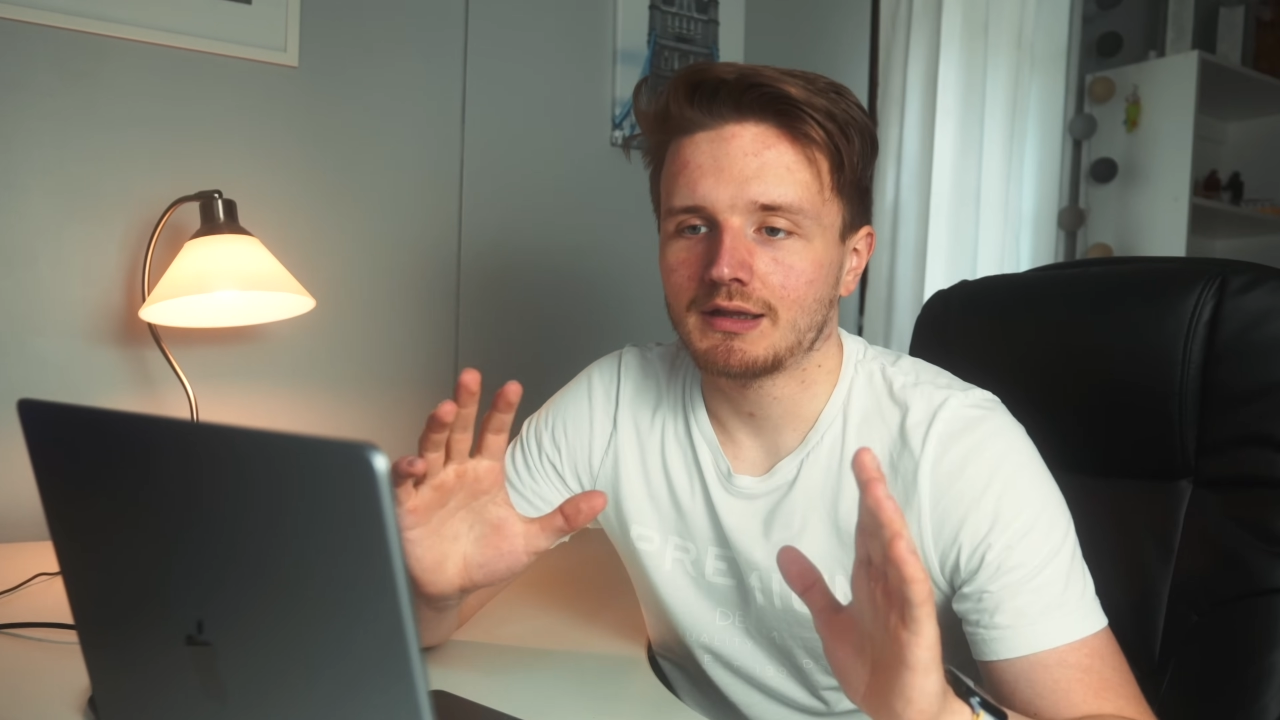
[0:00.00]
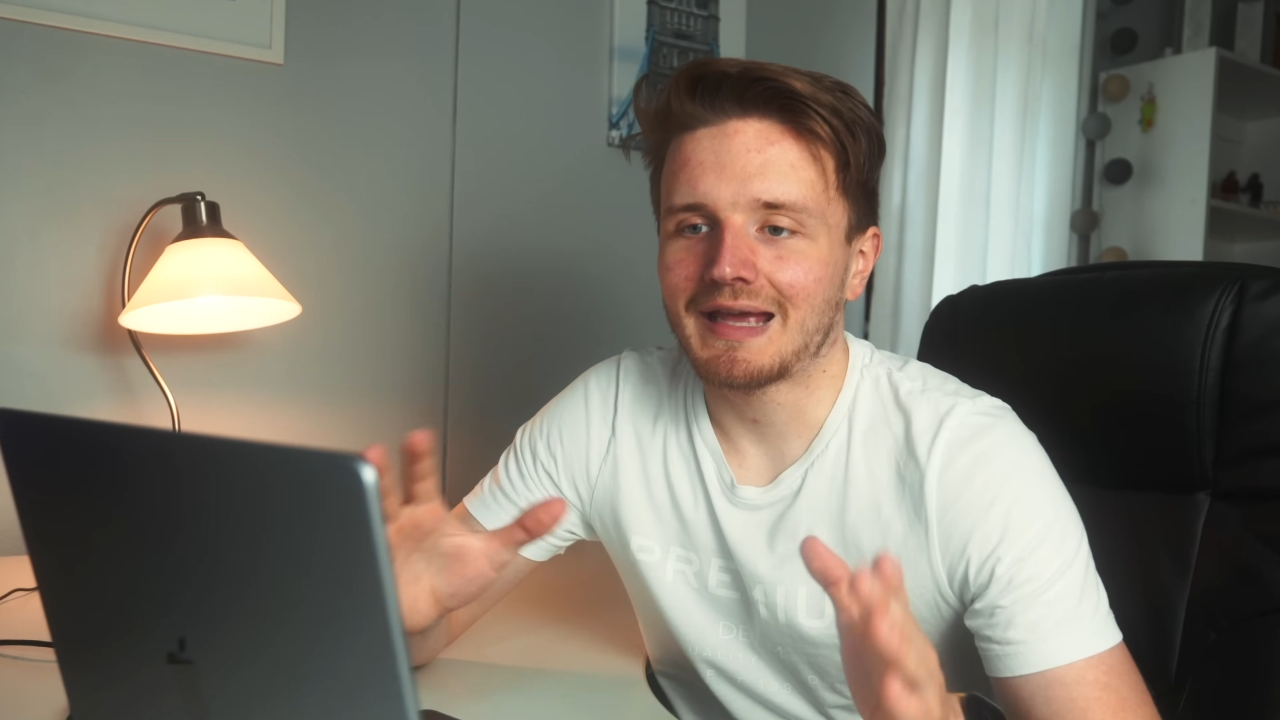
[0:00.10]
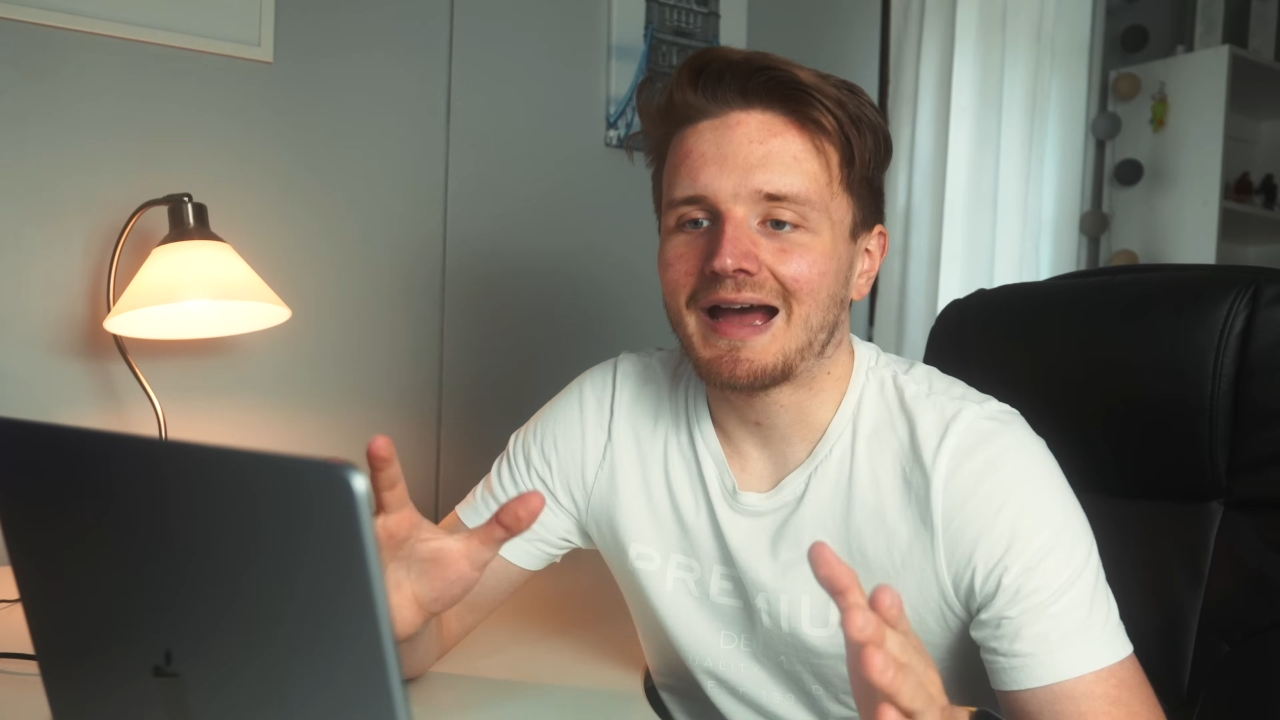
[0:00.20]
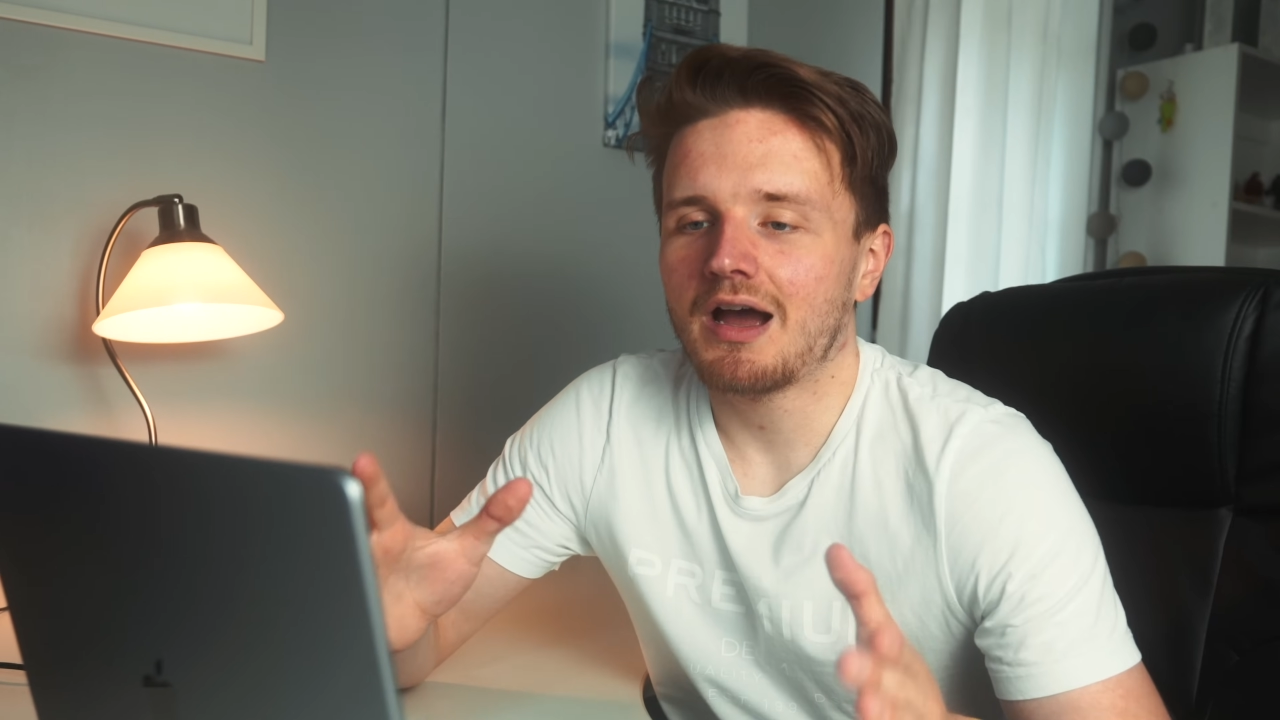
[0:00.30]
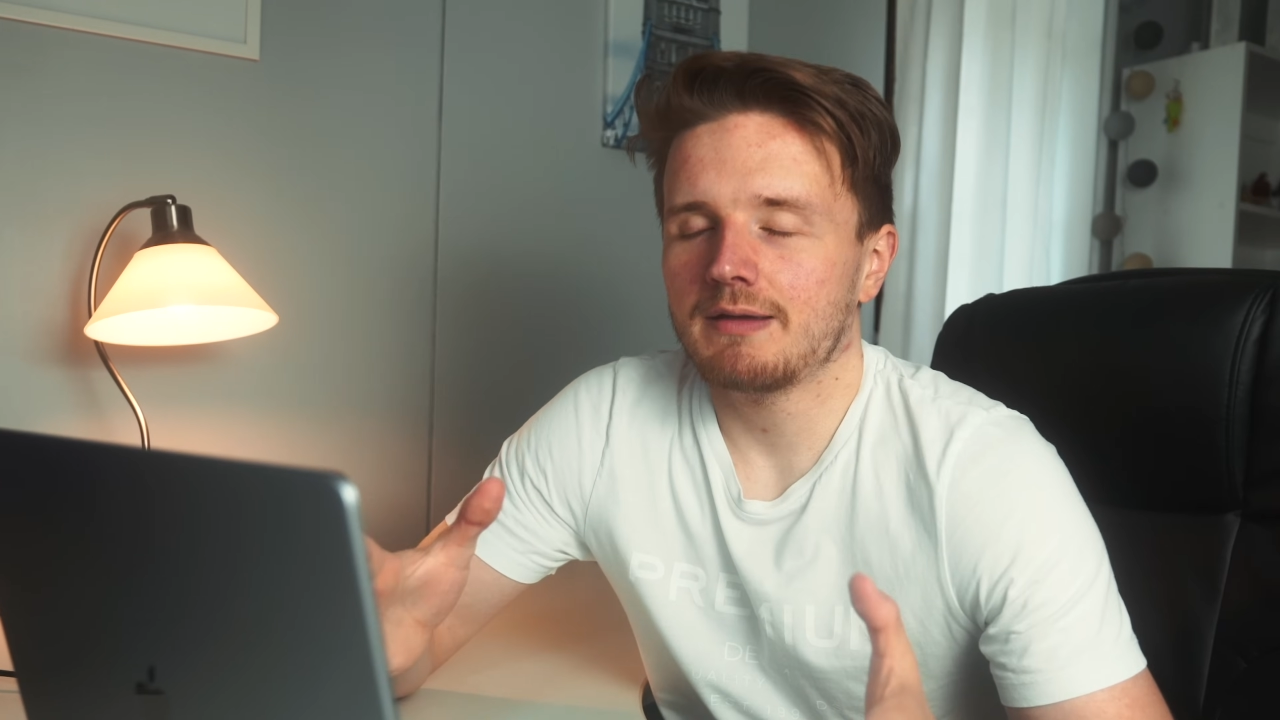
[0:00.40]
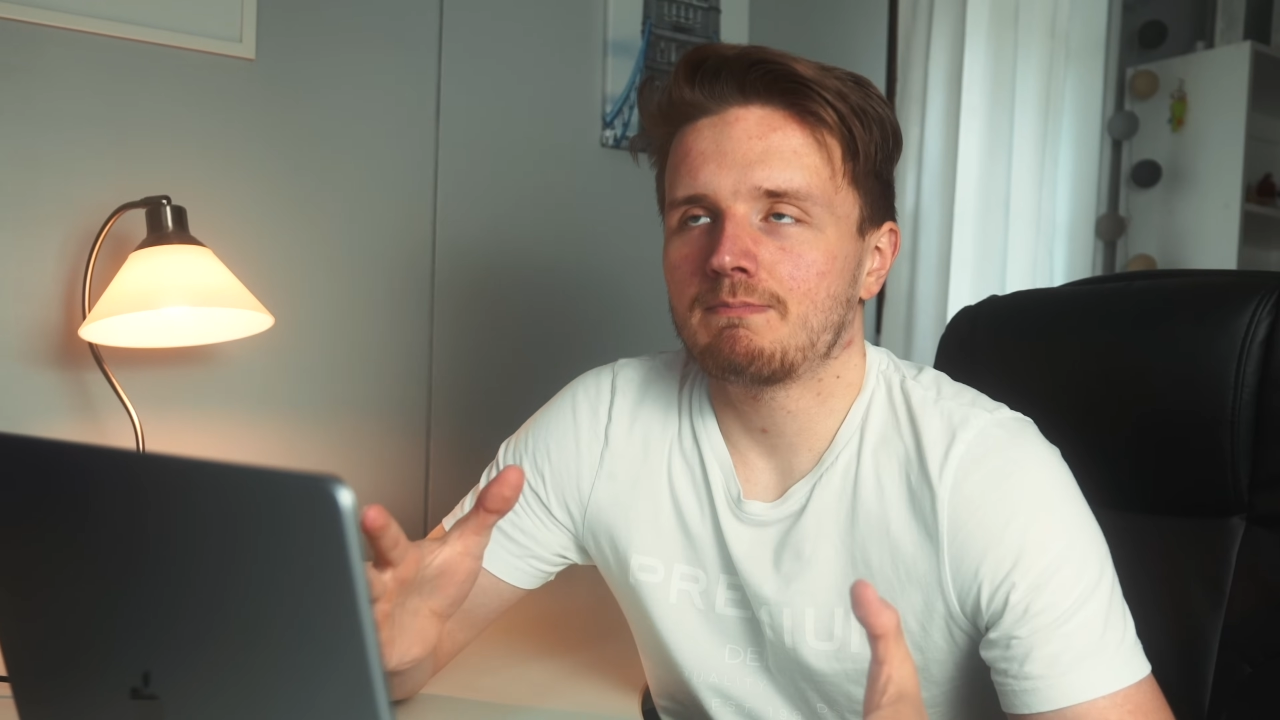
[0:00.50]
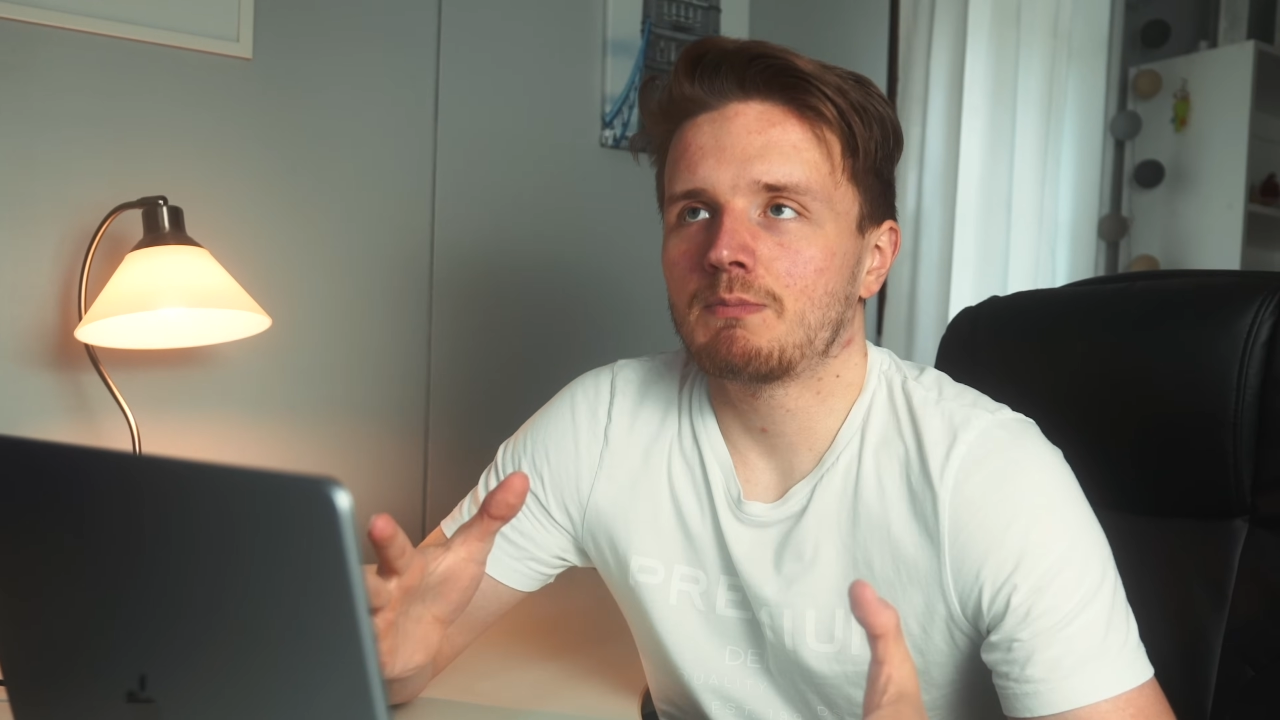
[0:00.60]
that I